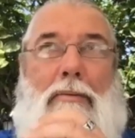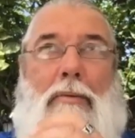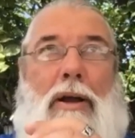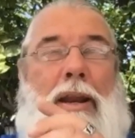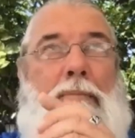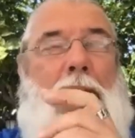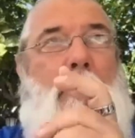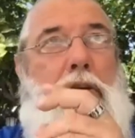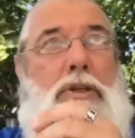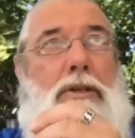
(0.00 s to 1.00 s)
Why?
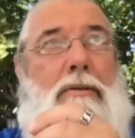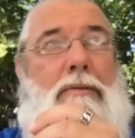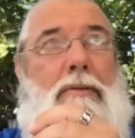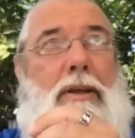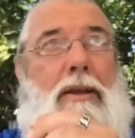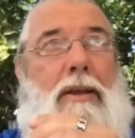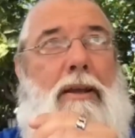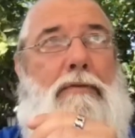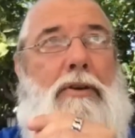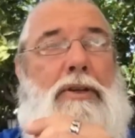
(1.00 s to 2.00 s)
Because
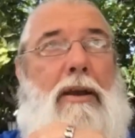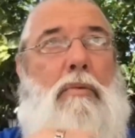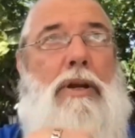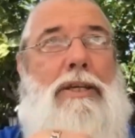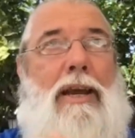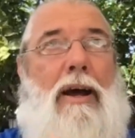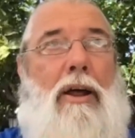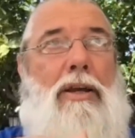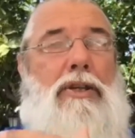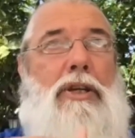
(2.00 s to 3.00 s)
if you're saying what is it, I
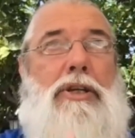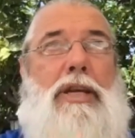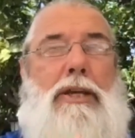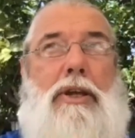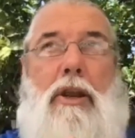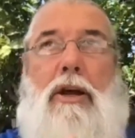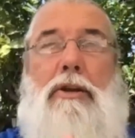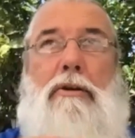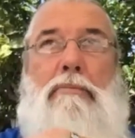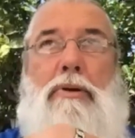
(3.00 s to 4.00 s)
like success, I
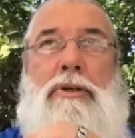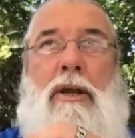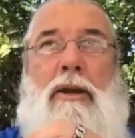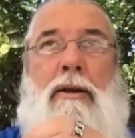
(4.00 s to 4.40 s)
like numbers,